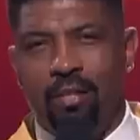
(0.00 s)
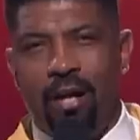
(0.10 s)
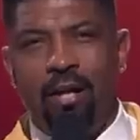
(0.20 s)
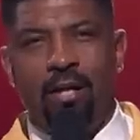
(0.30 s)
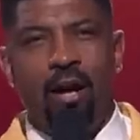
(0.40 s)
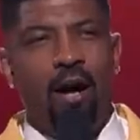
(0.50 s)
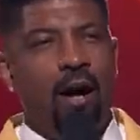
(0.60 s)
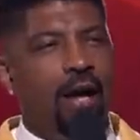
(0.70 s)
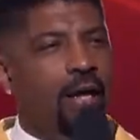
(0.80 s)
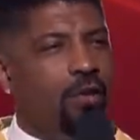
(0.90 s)
Thank
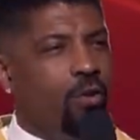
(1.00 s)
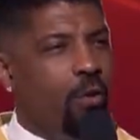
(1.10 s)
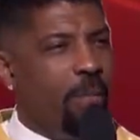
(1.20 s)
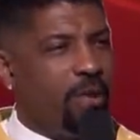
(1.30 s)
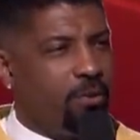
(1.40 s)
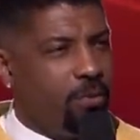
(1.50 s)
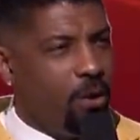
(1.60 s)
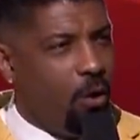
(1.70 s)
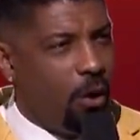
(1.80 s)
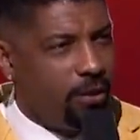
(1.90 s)
y'all. How y'all doing? Make some
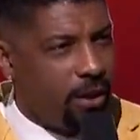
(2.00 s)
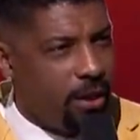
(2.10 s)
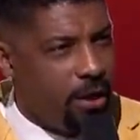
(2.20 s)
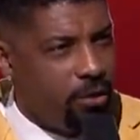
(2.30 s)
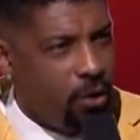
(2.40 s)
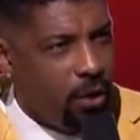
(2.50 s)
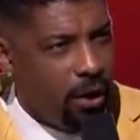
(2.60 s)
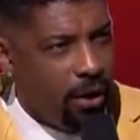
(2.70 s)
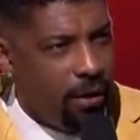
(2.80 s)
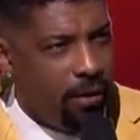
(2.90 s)
noise. How y'all doing?